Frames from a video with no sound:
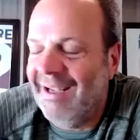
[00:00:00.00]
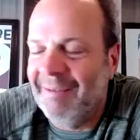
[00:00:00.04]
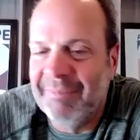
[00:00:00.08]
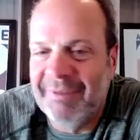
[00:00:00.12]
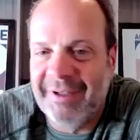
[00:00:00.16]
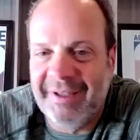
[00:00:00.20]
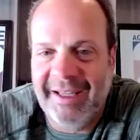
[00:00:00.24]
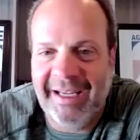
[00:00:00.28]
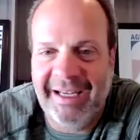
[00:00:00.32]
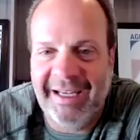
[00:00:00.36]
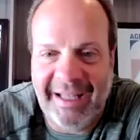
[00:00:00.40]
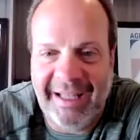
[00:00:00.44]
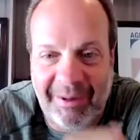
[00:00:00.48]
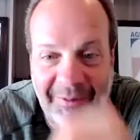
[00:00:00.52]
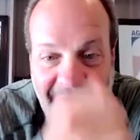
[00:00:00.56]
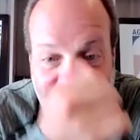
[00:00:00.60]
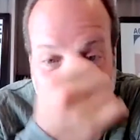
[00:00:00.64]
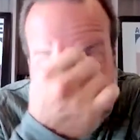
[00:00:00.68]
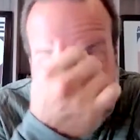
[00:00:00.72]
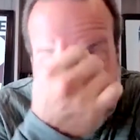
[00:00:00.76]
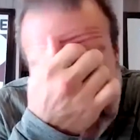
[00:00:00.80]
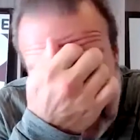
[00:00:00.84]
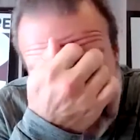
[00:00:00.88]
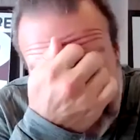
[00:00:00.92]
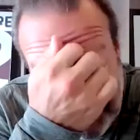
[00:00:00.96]
I'm glad that
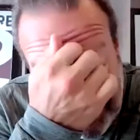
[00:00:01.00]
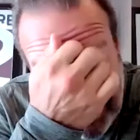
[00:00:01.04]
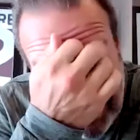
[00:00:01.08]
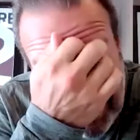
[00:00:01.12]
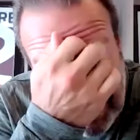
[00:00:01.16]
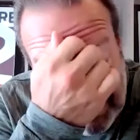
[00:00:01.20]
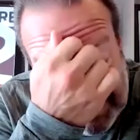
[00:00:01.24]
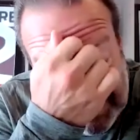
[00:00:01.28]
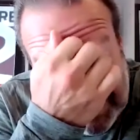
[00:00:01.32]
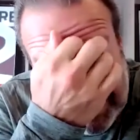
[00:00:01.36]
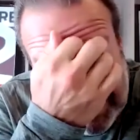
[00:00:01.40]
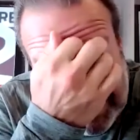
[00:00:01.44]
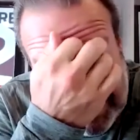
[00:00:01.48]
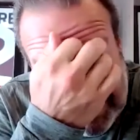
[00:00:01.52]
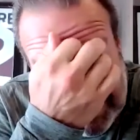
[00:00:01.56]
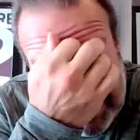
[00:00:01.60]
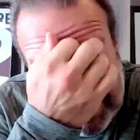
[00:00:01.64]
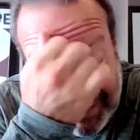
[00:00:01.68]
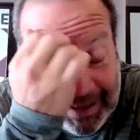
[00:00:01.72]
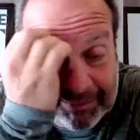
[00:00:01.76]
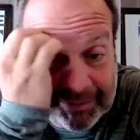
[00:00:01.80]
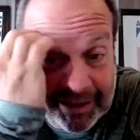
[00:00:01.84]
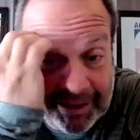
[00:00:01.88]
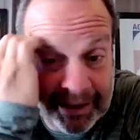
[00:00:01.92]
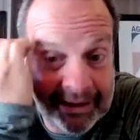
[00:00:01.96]
worked out for HubSpot.
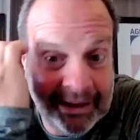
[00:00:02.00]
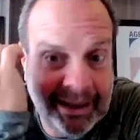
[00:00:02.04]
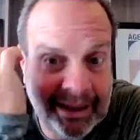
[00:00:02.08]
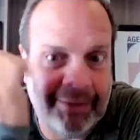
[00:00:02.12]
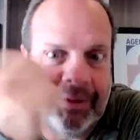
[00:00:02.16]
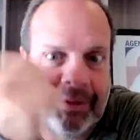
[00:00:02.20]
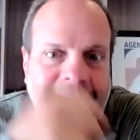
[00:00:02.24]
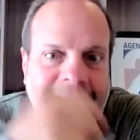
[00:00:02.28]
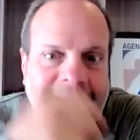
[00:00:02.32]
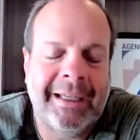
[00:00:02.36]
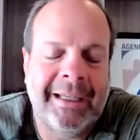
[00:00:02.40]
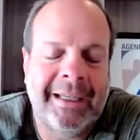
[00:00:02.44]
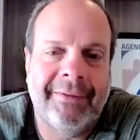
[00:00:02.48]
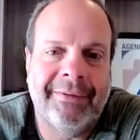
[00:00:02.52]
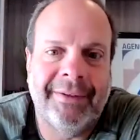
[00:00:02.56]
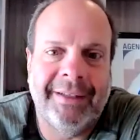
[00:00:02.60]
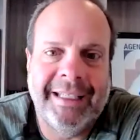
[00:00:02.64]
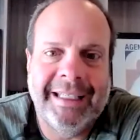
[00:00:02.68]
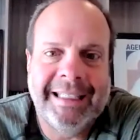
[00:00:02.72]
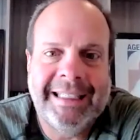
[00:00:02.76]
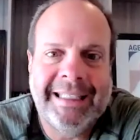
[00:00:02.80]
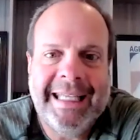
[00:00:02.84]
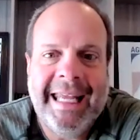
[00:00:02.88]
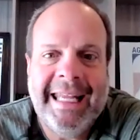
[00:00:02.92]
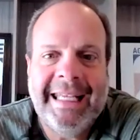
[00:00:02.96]
I'm glad that worked
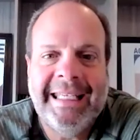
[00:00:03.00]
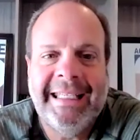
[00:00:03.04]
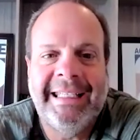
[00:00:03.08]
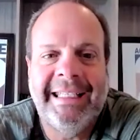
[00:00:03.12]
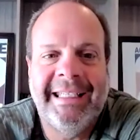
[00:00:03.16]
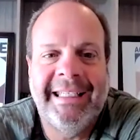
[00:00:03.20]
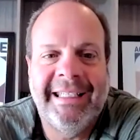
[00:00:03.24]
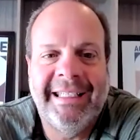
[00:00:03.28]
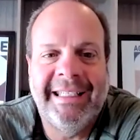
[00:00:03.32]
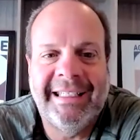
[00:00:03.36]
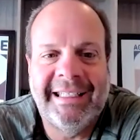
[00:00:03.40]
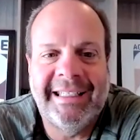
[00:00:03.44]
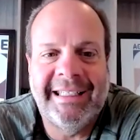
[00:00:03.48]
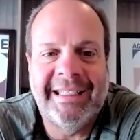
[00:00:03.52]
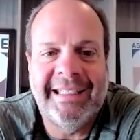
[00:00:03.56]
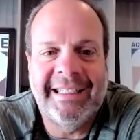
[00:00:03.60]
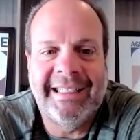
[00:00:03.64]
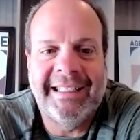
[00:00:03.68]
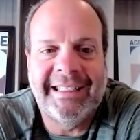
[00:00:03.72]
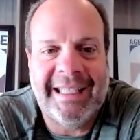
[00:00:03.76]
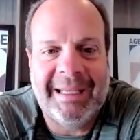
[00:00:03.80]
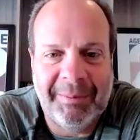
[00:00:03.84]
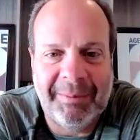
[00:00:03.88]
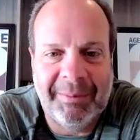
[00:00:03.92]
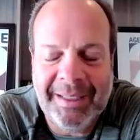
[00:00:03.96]
out for the attendees.
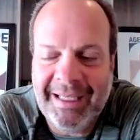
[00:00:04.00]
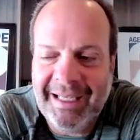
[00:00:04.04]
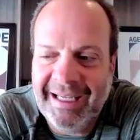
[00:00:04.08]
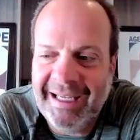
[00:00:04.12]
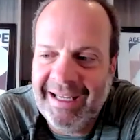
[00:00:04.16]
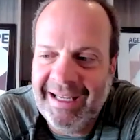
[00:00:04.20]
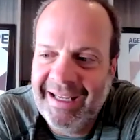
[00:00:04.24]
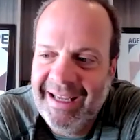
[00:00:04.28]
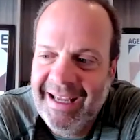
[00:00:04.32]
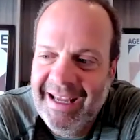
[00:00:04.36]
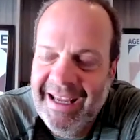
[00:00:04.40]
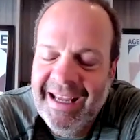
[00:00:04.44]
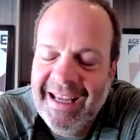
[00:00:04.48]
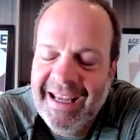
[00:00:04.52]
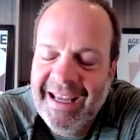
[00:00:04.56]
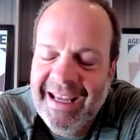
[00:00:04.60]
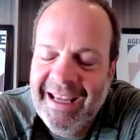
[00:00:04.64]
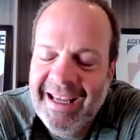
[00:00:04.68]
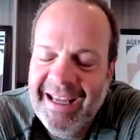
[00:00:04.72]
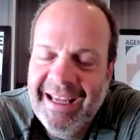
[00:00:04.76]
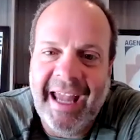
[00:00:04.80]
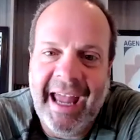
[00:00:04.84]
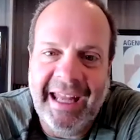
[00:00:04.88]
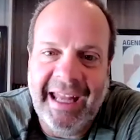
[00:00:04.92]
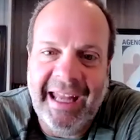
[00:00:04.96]
I was a big
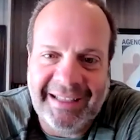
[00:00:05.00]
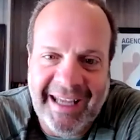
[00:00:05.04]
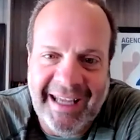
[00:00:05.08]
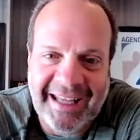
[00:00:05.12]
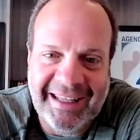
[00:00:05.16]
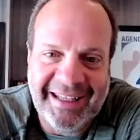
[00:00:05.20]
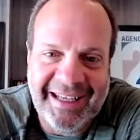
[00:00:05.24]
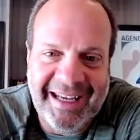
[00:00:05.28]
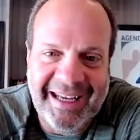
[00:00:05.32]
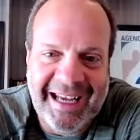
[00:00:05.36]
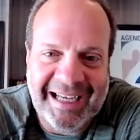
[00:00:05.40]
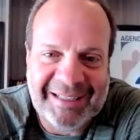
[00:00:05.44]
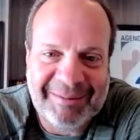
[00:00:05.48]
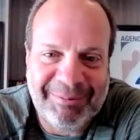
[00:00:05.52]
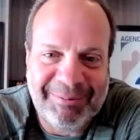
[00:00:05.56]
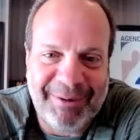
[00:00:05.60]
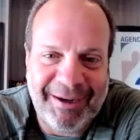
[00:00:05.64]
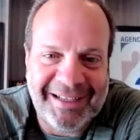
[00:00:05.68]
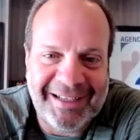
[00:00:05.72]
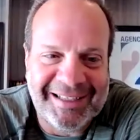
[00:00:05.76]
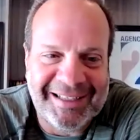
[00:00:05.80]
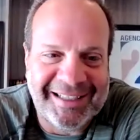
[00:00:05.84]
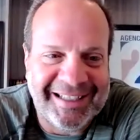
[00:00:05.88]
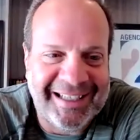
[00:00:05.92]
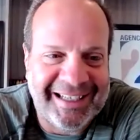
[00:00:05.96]
get the
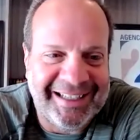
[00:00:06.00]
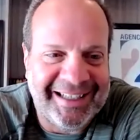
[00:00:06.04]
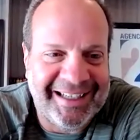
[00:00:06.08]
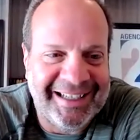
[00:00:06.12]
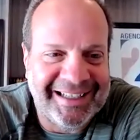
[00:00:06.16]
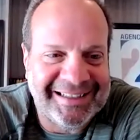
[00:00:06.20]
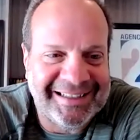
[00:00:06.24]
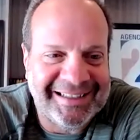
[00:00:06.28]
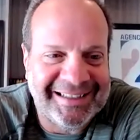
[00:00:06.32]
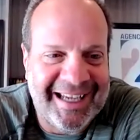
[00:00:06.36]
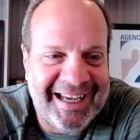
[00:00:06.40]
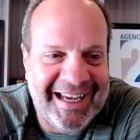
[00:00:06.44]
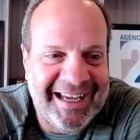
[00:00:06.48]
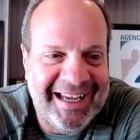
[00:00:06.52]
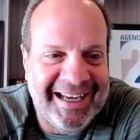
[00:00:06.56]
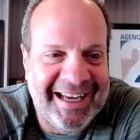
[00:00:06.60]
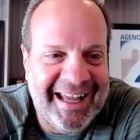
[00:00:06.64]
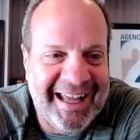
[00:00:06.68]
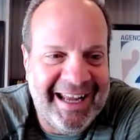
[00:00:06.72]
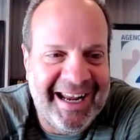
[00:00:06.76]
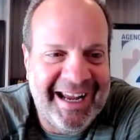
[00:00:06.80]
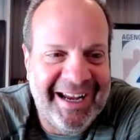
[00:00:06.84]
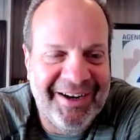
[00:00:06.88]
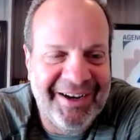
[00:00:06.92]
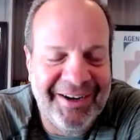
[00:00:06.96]
ex-president like
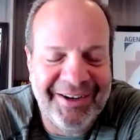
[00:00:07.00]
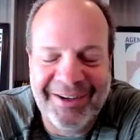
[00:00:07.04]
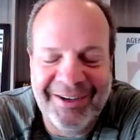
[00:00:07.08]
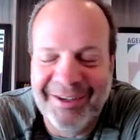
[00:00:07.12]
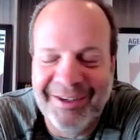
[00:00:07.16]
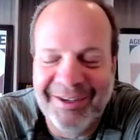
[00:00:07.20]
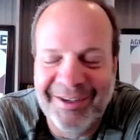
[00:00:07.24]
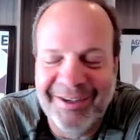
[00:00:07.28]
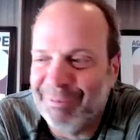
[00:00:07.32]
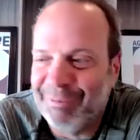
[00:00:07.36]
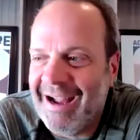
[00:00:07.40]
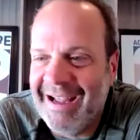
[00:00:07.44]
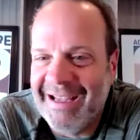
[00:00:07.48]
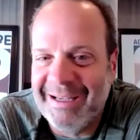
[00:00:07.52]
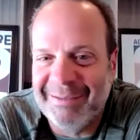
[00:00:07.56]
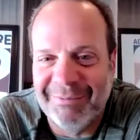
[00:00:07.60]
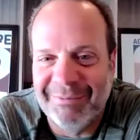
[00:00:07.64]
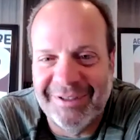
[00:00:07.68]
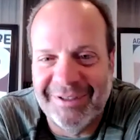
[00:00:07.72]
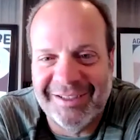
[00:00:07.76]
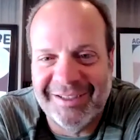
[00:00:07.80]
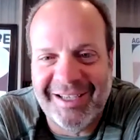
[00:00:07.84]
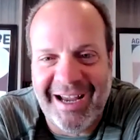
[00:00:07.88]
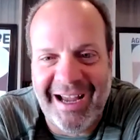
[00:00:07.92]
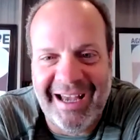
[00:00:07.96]
that. And I heard
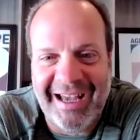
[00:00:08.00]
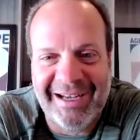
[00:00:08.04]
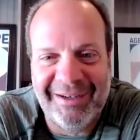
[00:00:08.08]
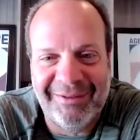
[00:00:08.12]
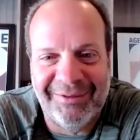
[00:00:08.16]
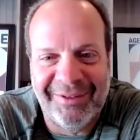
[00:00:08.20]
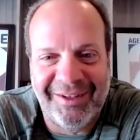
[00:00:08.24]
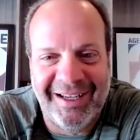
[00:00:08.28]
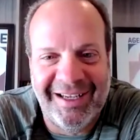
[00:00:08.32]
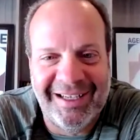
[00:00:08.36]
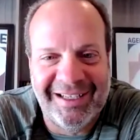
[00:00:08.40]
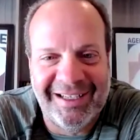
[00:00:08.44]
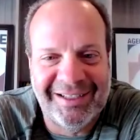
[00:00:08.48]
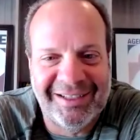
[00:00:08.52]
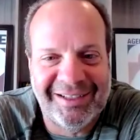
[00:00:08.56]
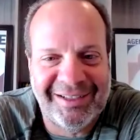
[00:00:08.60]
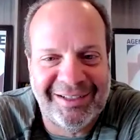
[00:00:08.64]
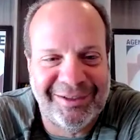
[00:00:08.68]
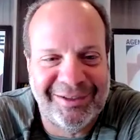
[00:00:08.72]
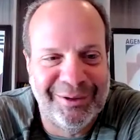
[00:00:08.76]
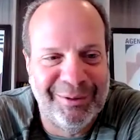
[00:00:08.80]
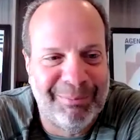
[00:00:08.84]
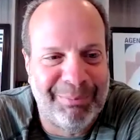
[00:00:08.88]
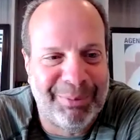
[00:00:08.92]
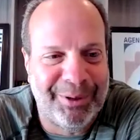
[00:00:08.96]
Brian was kind of
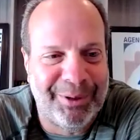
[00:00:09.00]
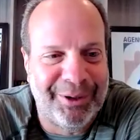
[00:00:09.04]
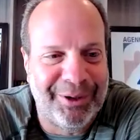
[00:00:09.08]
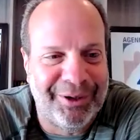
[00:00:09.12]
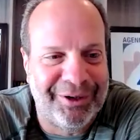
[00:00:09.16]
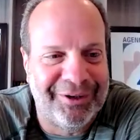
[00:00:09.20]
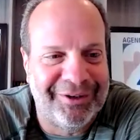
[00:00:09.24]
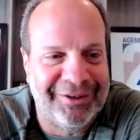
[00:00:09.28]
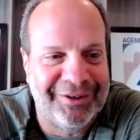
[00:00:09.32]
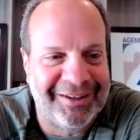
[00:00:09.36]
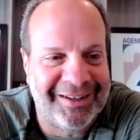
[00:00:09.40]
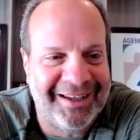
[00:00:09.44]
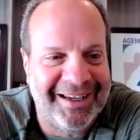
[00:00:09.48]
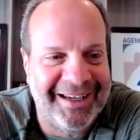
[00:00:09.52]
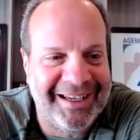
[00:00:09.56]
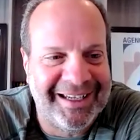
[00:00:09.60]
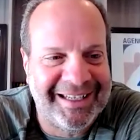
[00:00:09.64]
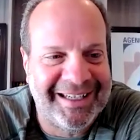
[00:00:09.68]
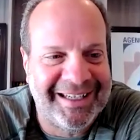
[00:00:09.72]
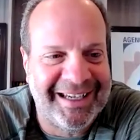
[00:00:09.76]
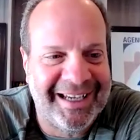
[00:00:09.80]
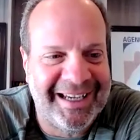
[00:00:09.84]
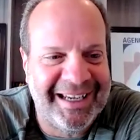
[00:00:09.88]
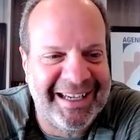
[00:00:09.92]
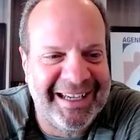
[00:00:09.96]
like super
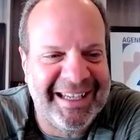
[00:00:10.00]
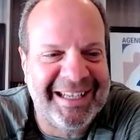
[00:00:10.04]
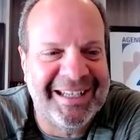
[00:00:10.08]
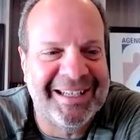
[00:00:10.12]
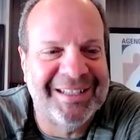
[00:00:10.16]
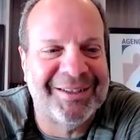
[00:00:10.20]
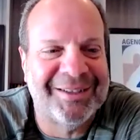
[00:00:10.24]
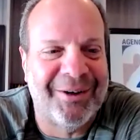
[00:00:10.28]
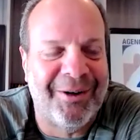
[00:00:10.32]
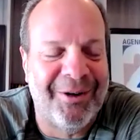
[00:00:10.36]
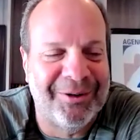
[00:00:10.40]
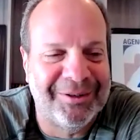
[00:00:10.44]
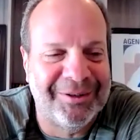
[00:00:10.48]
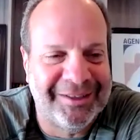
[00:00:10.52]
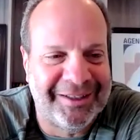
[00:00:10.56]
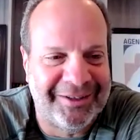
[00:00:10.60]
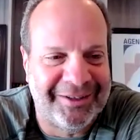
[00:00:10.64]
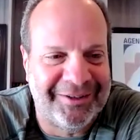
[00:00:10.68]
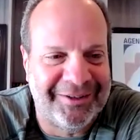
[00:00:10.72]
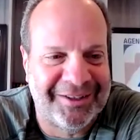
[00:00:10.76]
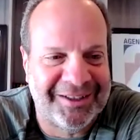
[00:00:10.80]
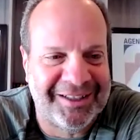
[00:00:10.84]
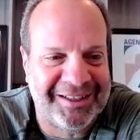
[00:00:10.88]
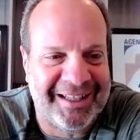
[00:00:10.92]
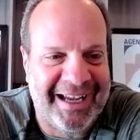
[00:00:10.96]
like in his own
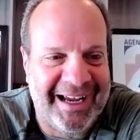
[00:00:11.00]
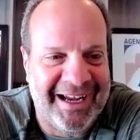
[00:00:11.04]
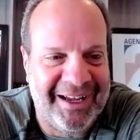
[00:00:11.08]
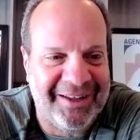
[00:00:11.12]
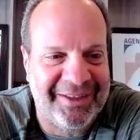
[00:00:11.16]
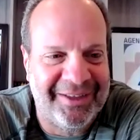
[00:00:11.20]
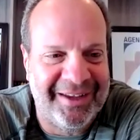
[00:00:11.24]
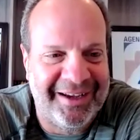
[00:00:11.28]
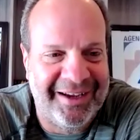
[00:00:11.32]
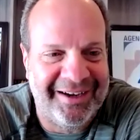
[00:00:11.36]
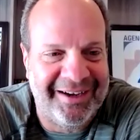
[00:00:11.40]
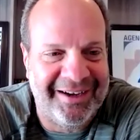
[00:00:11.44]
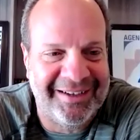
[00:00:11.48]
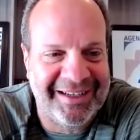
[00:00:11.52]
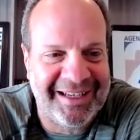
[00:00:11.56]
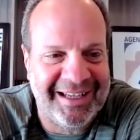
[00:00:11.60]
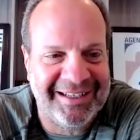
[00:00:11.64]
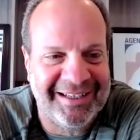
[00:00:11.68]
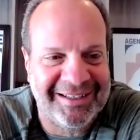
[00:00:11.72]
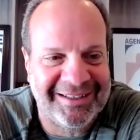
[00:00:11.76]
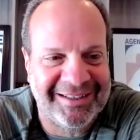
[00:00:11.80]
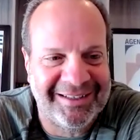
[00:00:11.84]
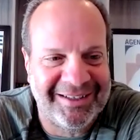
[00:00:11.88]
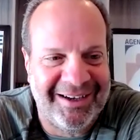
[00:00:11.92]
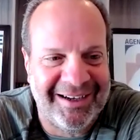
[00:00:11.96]
little cloud there, getting
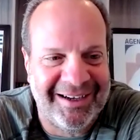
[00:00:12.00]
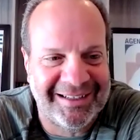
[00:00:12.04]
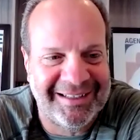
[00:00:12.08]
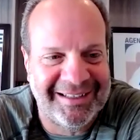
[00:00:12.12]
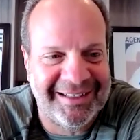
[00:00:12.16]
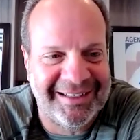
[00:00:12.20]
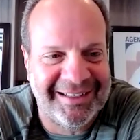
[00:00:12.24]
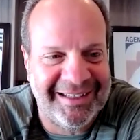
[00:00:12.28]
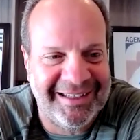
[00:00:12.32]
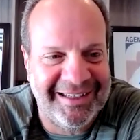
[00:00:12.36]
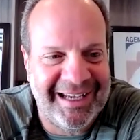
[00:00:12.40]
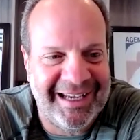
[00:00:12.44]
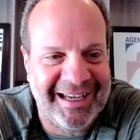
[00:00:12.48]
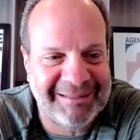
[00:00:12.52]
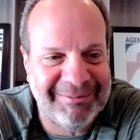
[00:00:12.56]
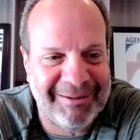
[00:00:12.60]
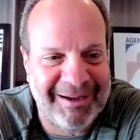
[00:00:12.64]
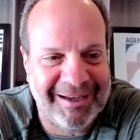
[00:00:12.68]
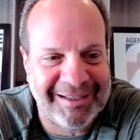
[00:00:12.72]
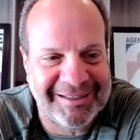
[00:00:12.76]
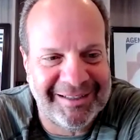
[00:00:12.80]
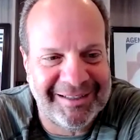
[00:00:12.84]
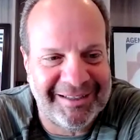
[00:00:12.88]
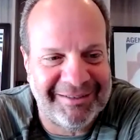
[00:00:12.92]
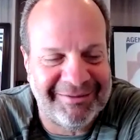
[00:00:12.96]
to talk to the
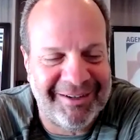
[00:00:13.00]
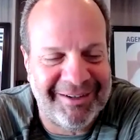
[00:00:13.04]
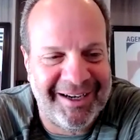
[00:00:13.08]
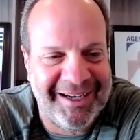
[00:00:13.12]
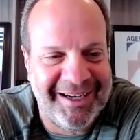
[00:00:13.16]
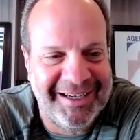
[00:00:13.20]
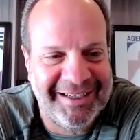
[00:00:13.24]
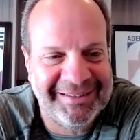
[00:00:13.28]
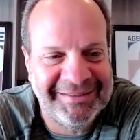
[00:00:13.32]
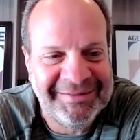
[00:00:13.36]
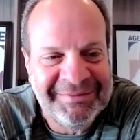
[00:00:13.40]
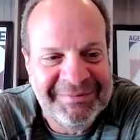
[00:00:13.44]
ex-president, right?